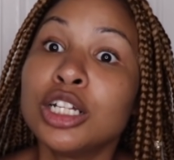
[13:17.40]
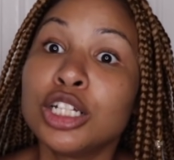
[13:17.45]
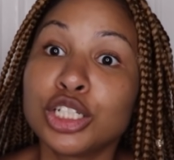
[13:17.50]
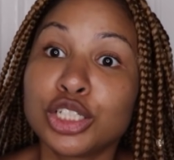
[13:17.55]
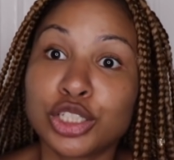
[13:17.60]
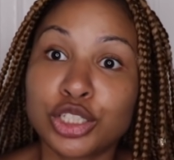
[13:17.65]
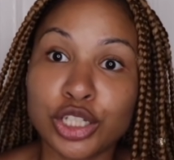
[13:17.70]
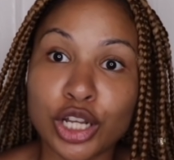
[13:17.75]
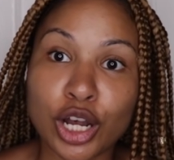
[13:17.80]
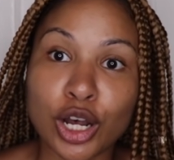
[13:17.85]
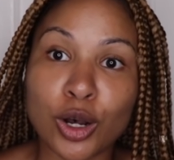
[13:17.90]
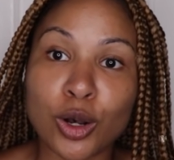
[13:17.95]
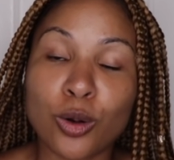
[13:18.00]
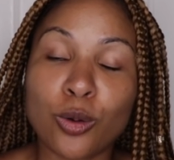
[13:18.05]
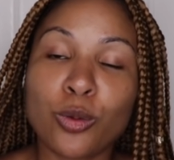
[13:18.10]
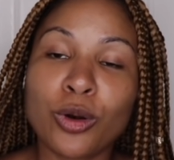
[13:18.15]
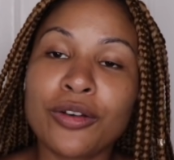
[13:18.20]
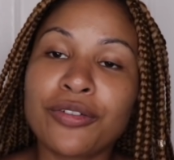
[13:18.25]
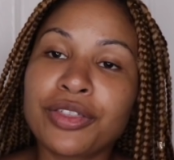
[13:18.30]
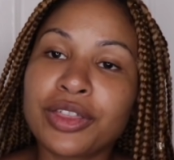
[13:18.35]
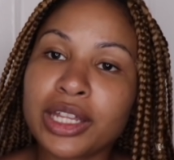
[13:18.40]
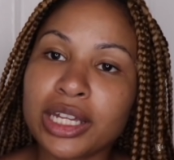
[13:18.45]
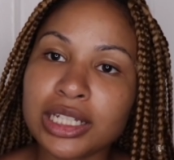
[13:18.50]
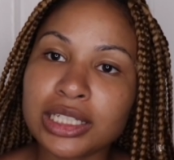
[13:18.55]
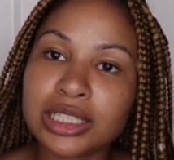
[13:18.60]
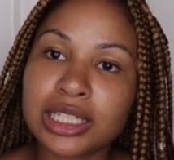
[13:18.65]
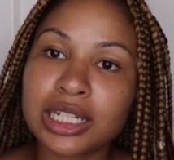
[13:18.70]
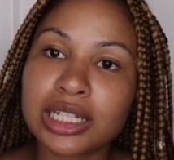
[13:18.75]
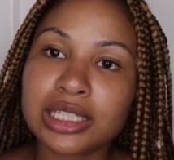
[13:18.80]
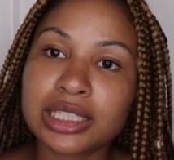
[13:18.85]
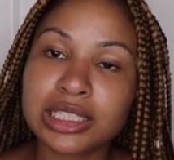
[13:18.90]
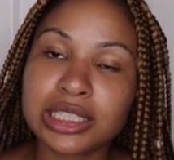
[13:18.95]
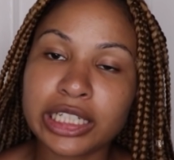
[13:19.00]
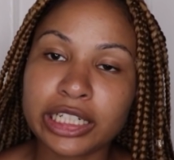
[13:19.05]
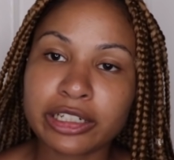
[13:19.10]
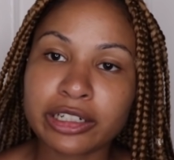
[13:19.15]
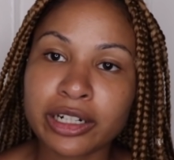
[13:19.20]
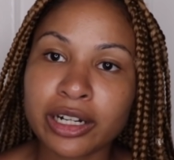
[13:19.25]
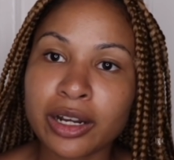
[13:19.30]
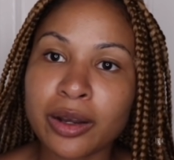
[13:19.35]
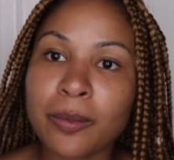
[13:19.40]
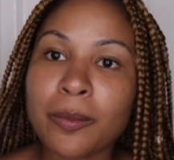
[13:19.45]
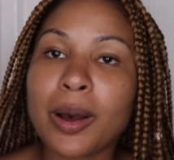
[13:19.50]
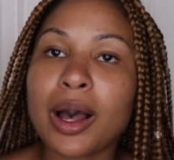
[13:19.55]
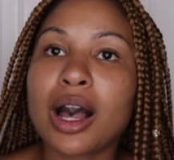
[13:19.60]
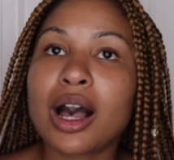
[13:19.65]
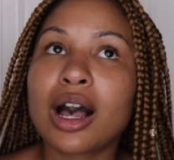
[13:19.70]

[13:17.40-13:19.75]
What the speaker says: So with this serum,